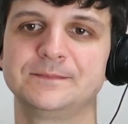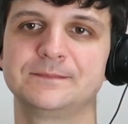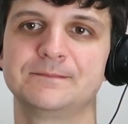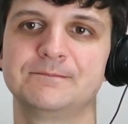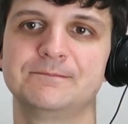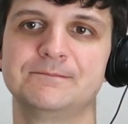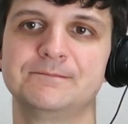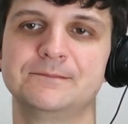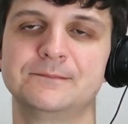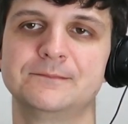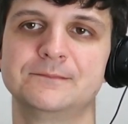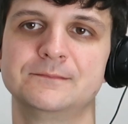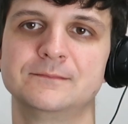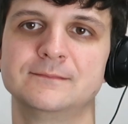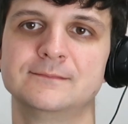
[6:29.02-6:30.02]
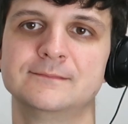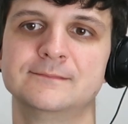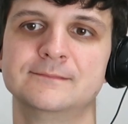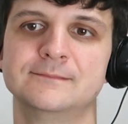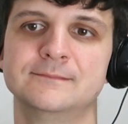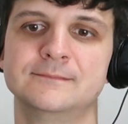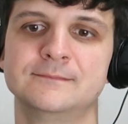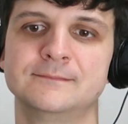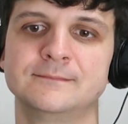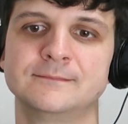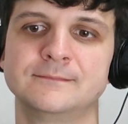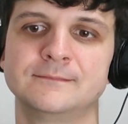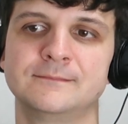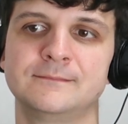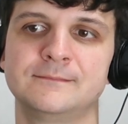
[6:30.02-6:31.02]

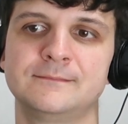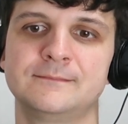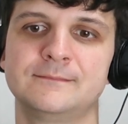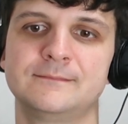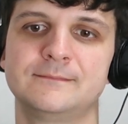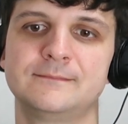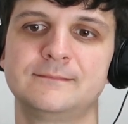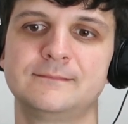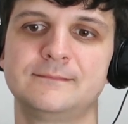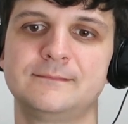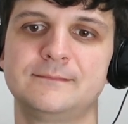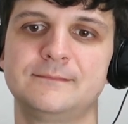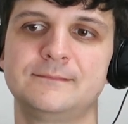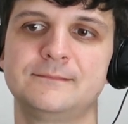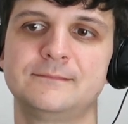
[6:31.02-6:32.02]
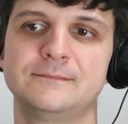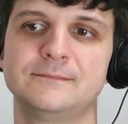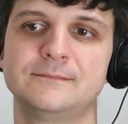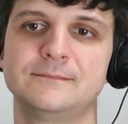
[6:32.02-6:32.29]
[no speech]